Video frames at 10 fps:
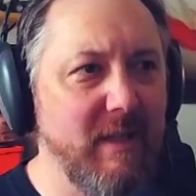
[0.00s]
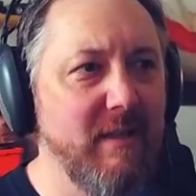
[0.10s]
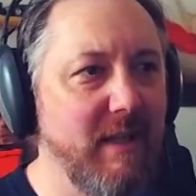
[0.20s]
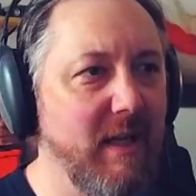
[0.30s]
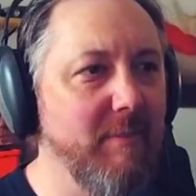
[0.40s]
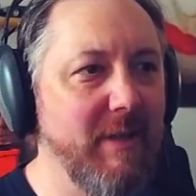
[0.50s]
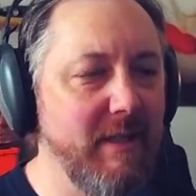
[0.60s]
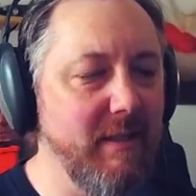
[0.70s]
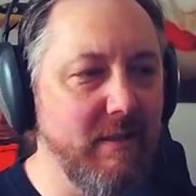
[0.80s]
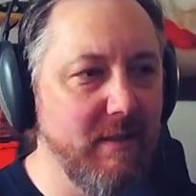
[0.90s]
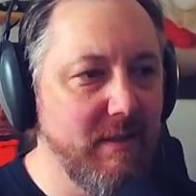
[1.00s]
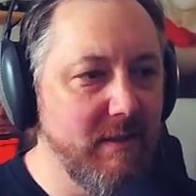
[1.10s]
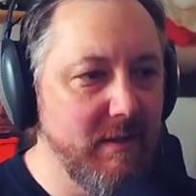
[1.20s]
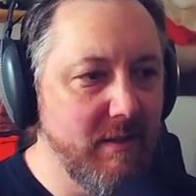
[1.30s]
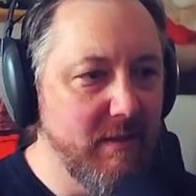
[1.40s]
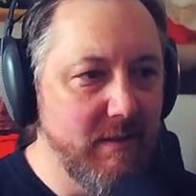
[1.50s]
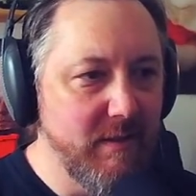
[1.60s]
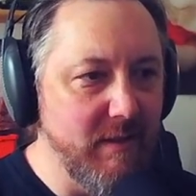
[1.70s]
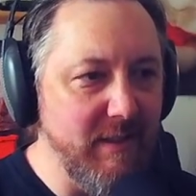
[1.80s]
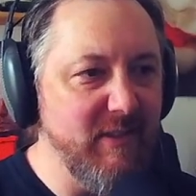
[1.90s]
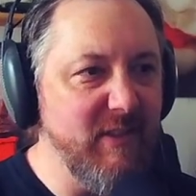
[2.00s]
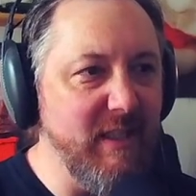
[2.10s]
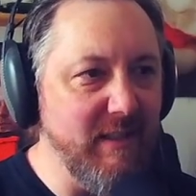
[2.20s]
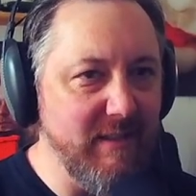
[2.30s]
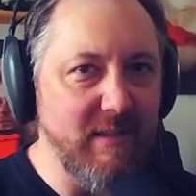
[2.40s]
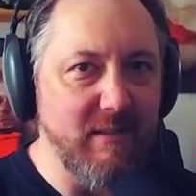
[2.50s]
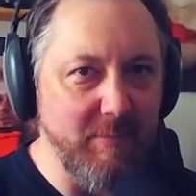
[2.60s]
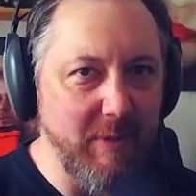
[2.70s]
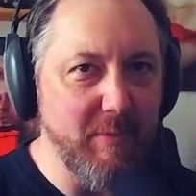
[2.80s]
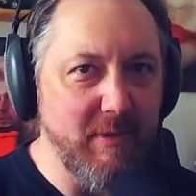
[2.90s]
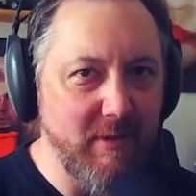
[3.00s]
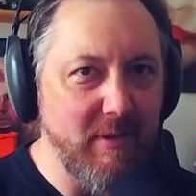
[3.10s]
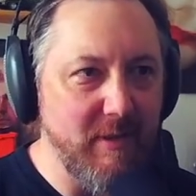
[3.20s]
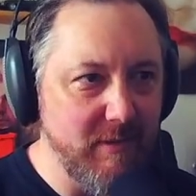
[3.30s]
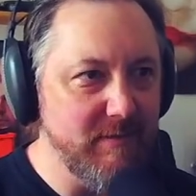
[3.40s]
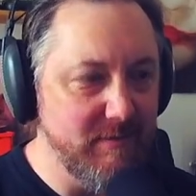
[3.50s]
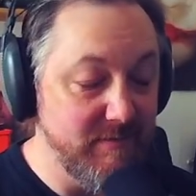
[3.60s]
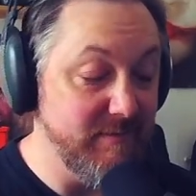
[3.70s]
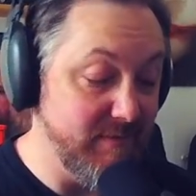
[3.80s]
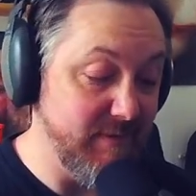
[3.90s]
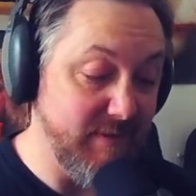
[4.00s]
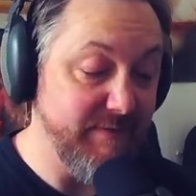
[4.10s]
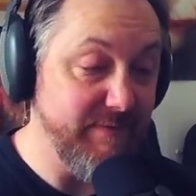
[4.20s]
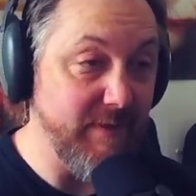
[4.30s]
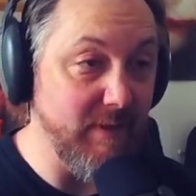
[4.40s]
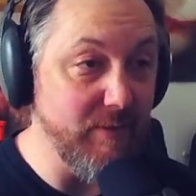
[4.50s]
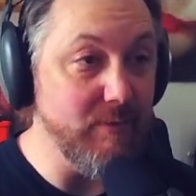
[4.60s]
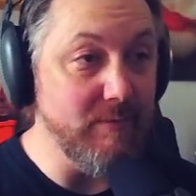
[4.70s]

how many insanely talented people there are, it's fucking cool.